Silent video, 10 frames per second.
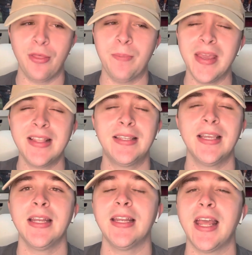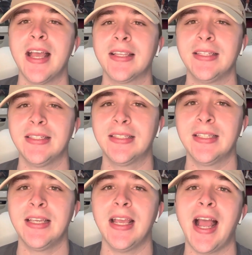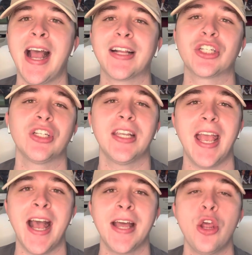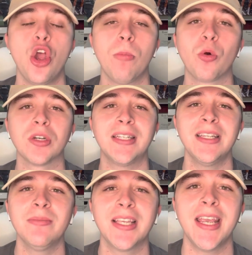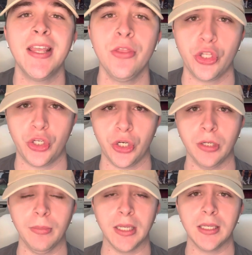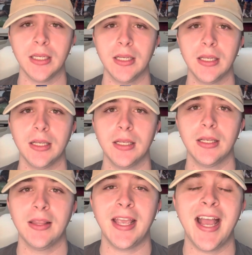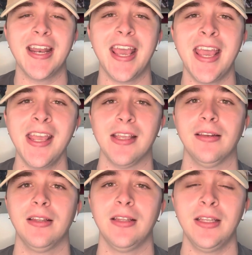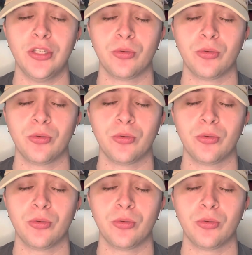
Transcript: the Big Ten and SEC actually had more teams in the tournament. They had eight each,